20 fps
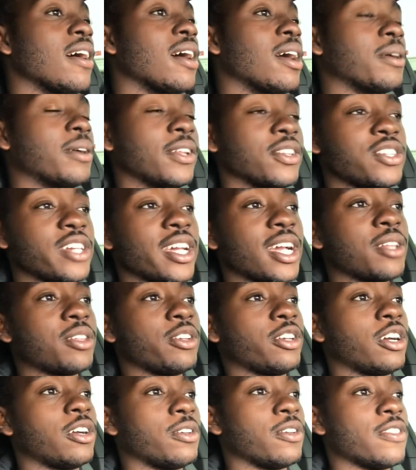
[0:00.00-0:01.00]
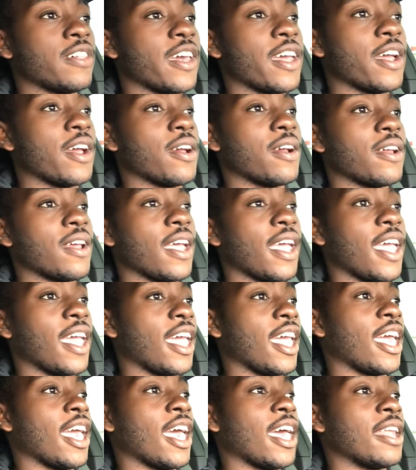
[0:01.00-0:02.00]
I'm gonna check out the color there,
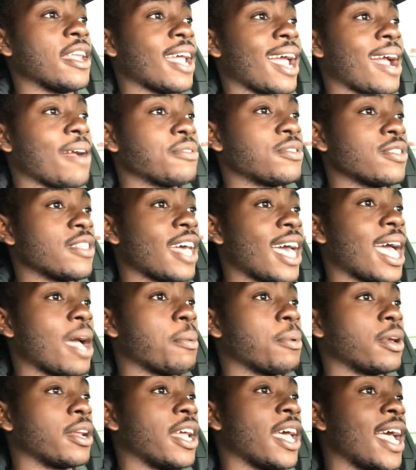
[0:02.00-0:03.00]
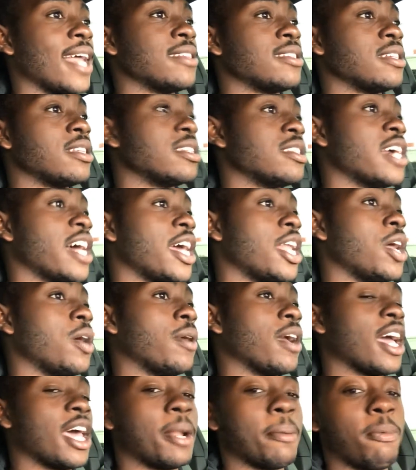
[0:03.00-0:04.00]
and after that, we're gonna head to the dyno.
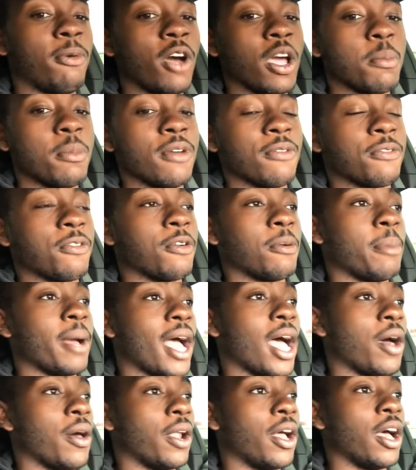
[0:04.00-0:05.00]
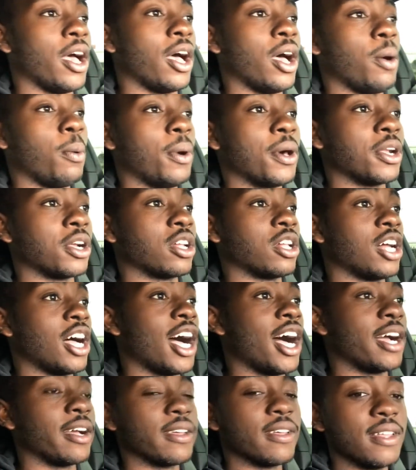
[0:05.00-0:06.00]
I got an appointment for about 1
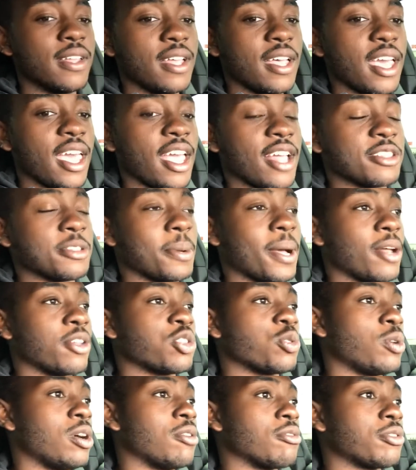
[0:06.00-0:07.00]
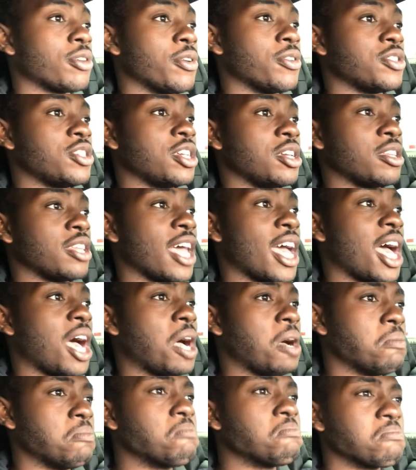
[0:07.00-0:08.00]
o'clock. It's about 12:13
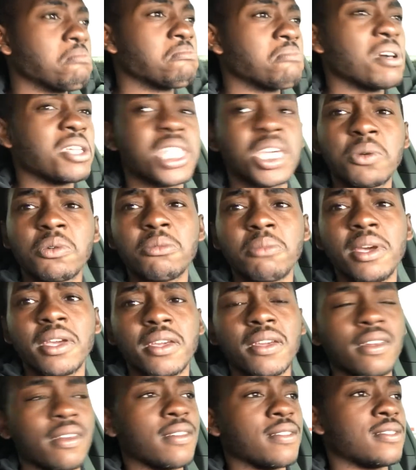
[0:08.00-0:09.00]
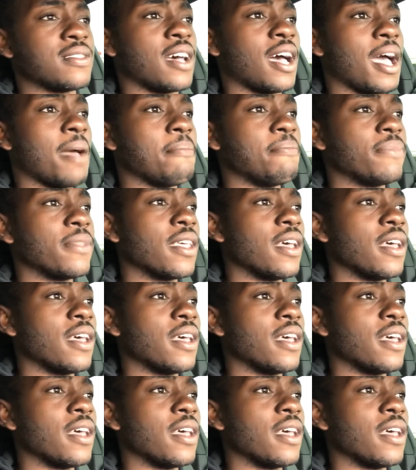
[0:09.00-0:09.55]
now. I think we're making good time.